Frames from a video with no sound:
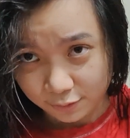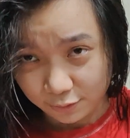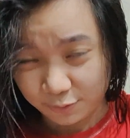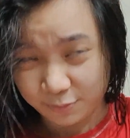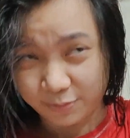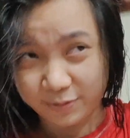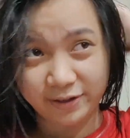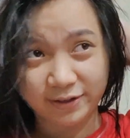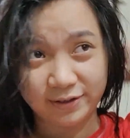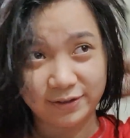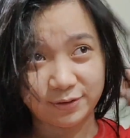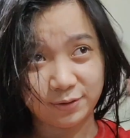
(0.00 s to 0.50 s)

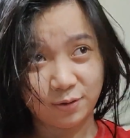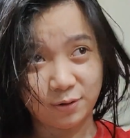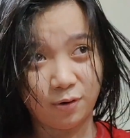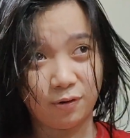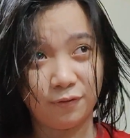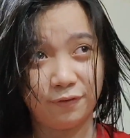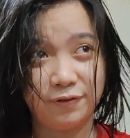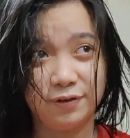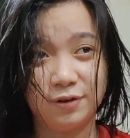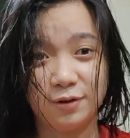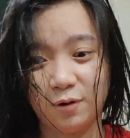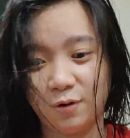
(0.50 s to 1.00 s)
Nobody's
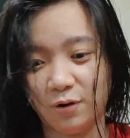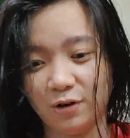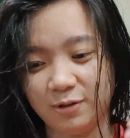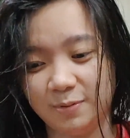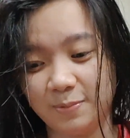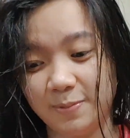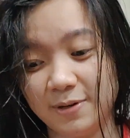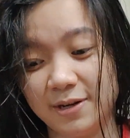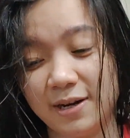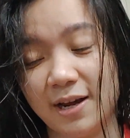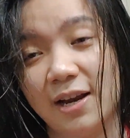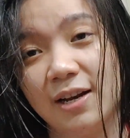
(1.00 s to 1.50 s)
off in the
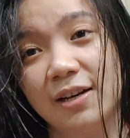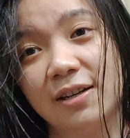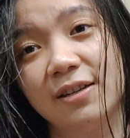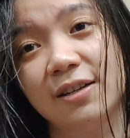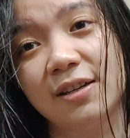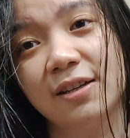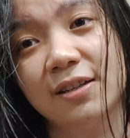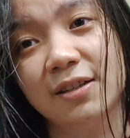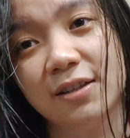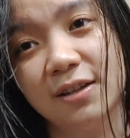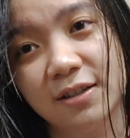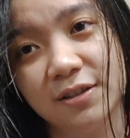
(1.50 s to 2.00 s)

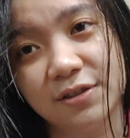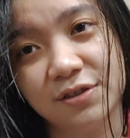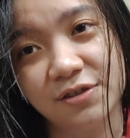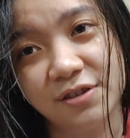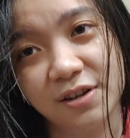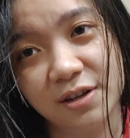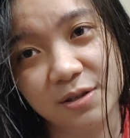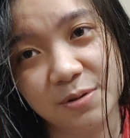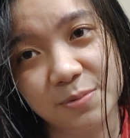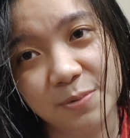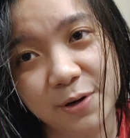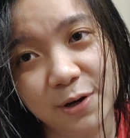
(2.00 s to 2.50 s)
hospitality
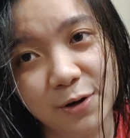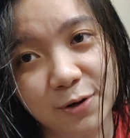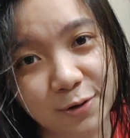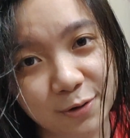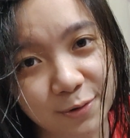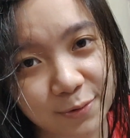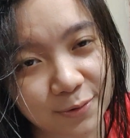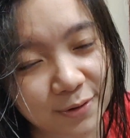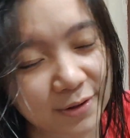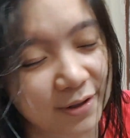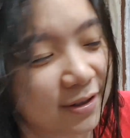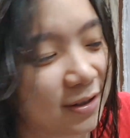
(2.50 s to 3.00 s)
industry as we all
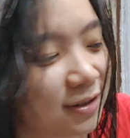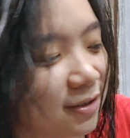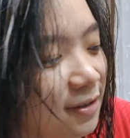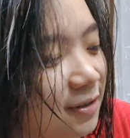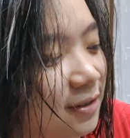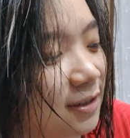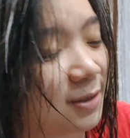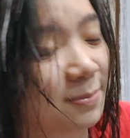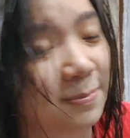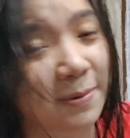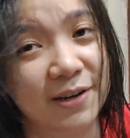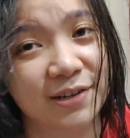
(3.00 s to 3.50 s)
know it,
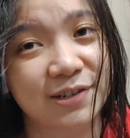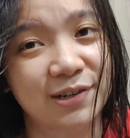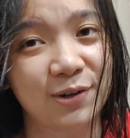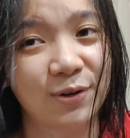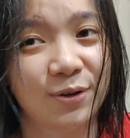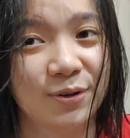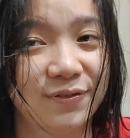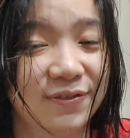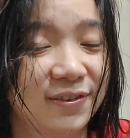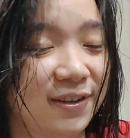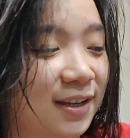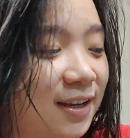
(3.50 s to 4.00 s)
especially
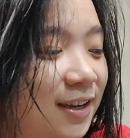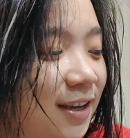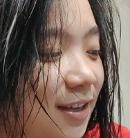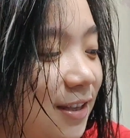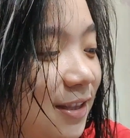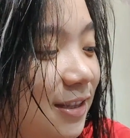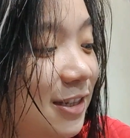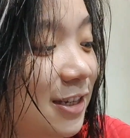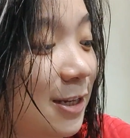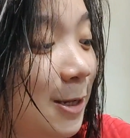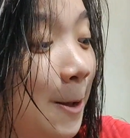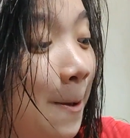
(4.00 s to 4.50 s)
on
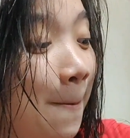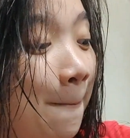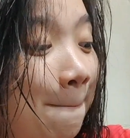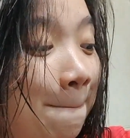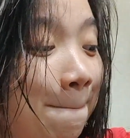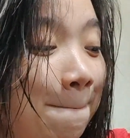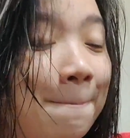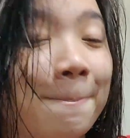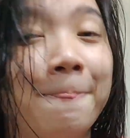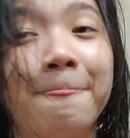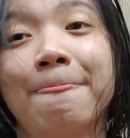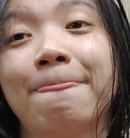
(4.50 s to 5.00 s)
weekends.
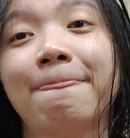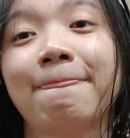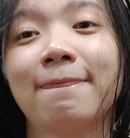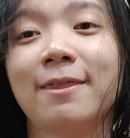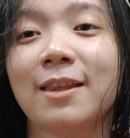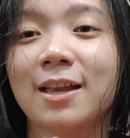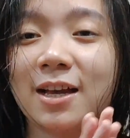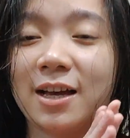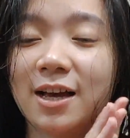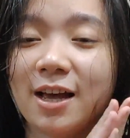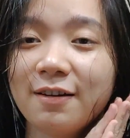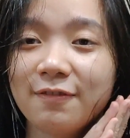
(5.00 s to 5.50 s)

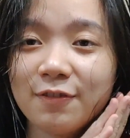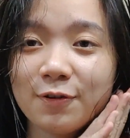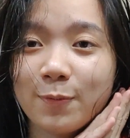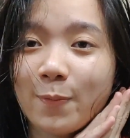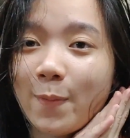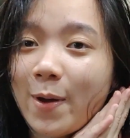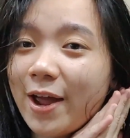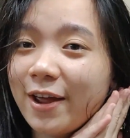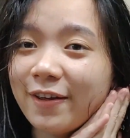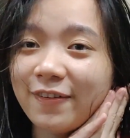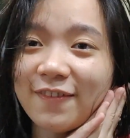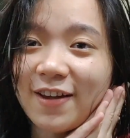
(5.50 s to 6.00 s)
I have a
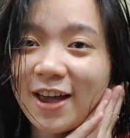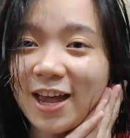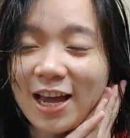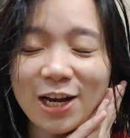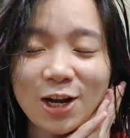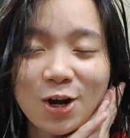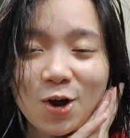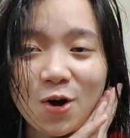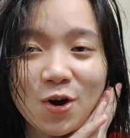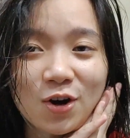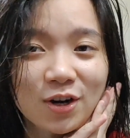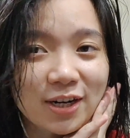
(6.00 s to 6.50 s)
very
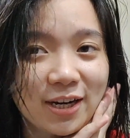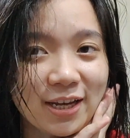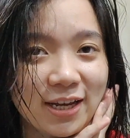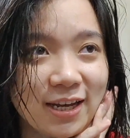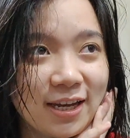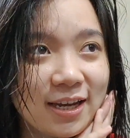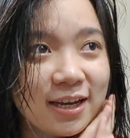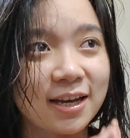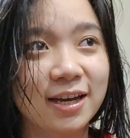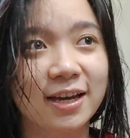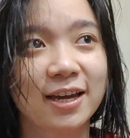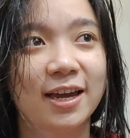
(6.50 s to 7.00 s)
very long
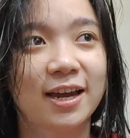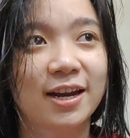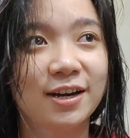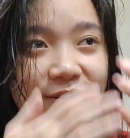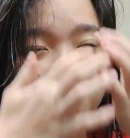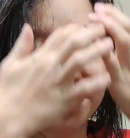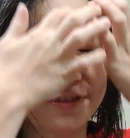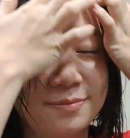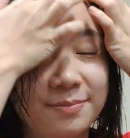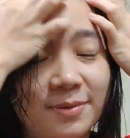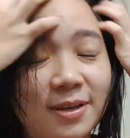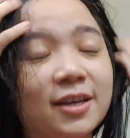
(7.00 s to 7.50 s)
day ahead
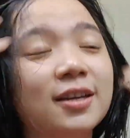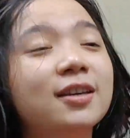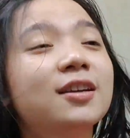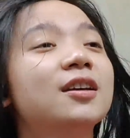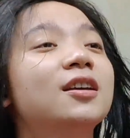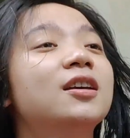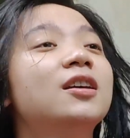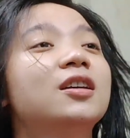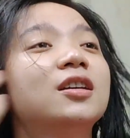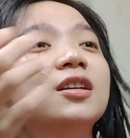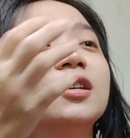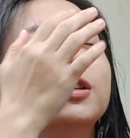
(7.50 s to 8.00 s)
of me
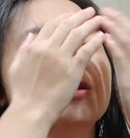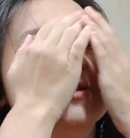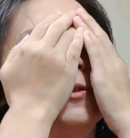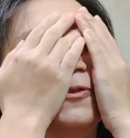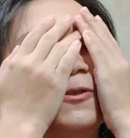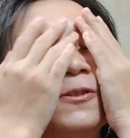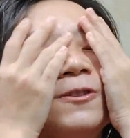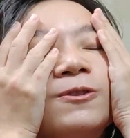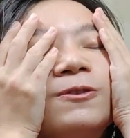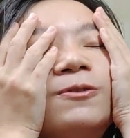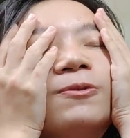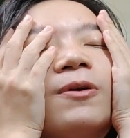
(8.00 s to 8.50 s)

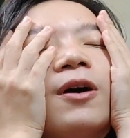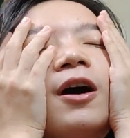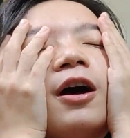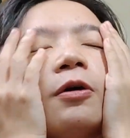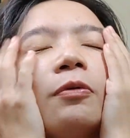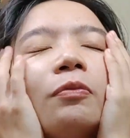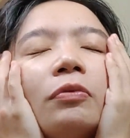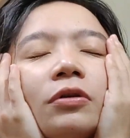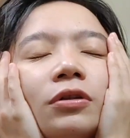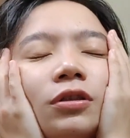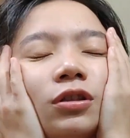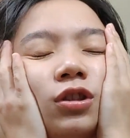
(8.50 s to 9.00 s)
so I
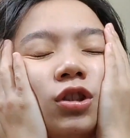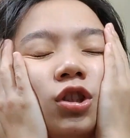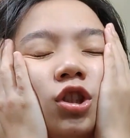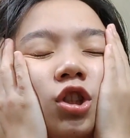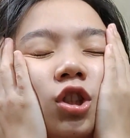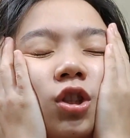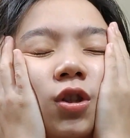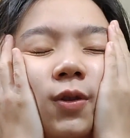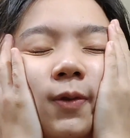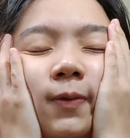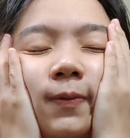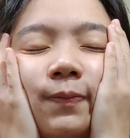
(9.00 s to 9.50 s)
will
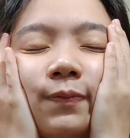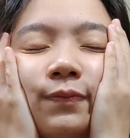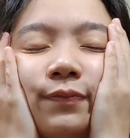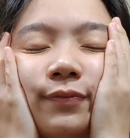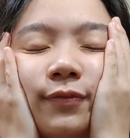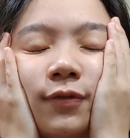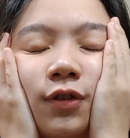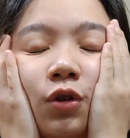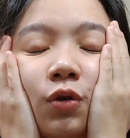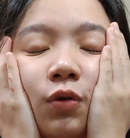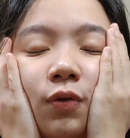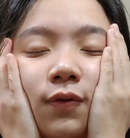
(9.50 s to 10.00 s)

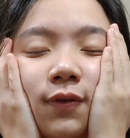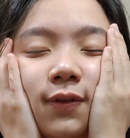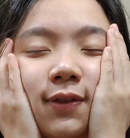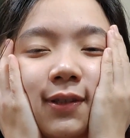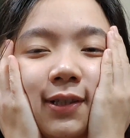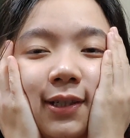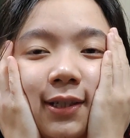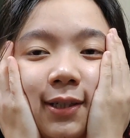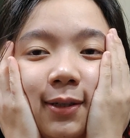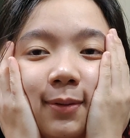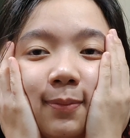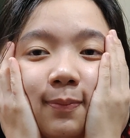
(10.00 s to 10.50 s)
Go to
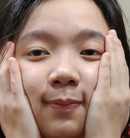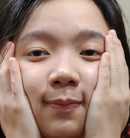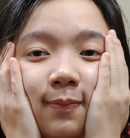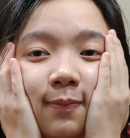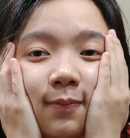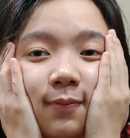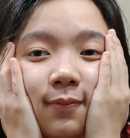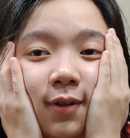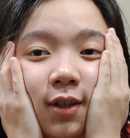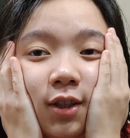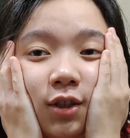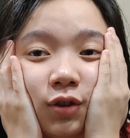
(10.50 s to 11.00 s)
sleep
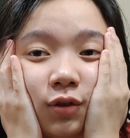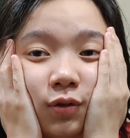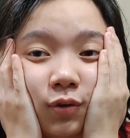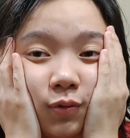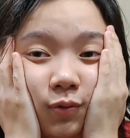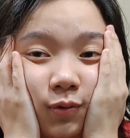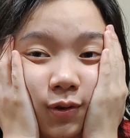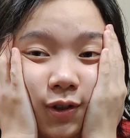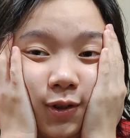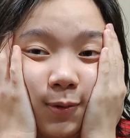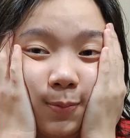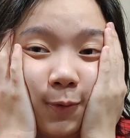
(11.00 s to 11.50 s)
as
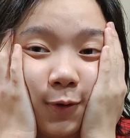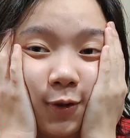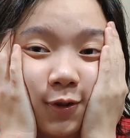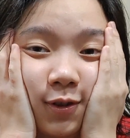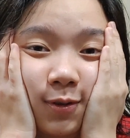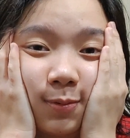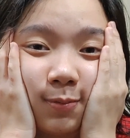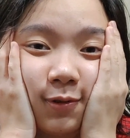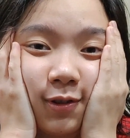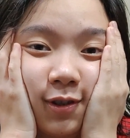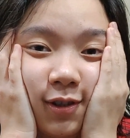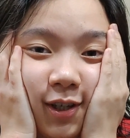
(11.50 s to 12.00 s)
soon as
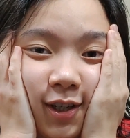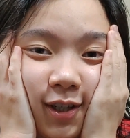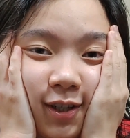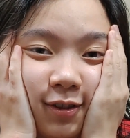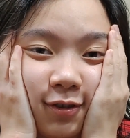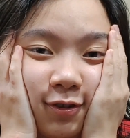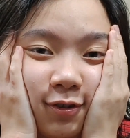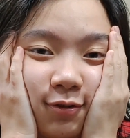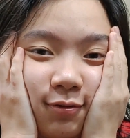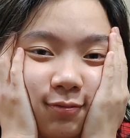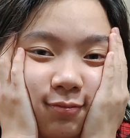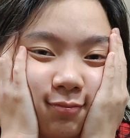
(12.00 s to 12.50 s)
possible right
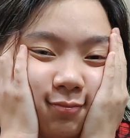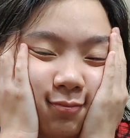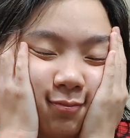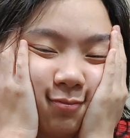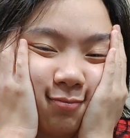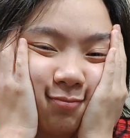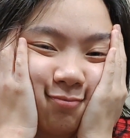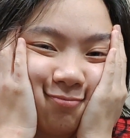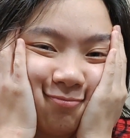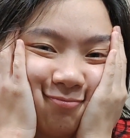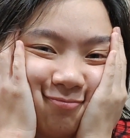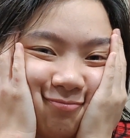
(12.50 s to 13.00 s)
now.
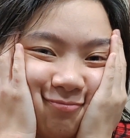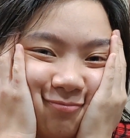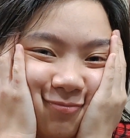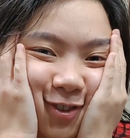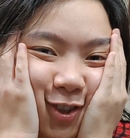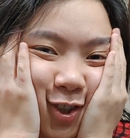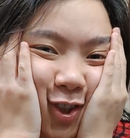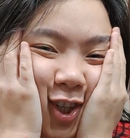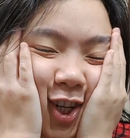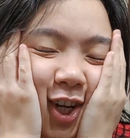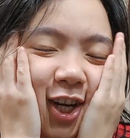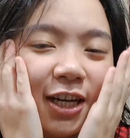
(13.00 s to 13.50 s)

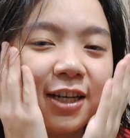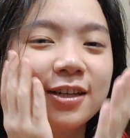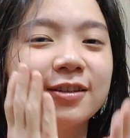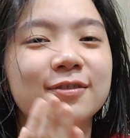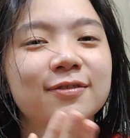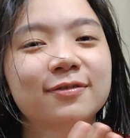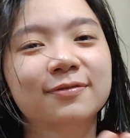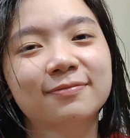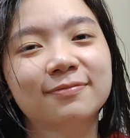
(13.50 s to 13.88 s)
Good night.